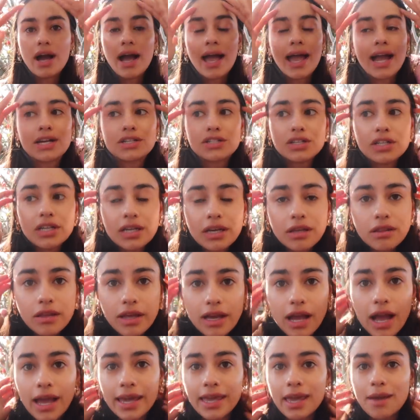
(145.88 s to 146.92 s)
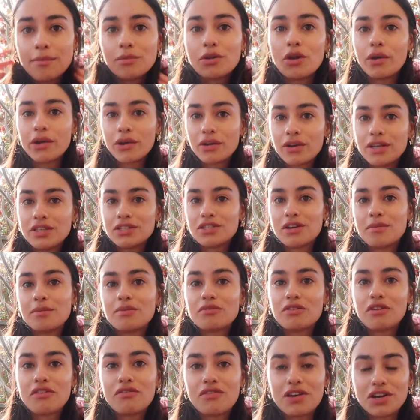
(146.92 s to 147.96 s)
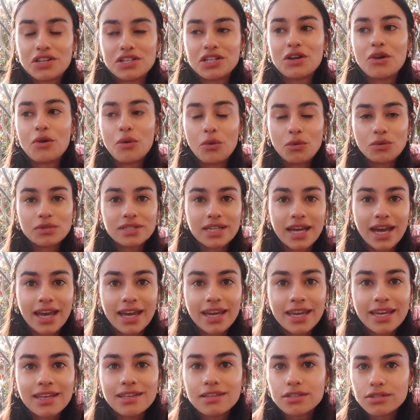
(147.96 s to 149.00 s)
I actually like, I kept going on Instagram and refreshing it all day.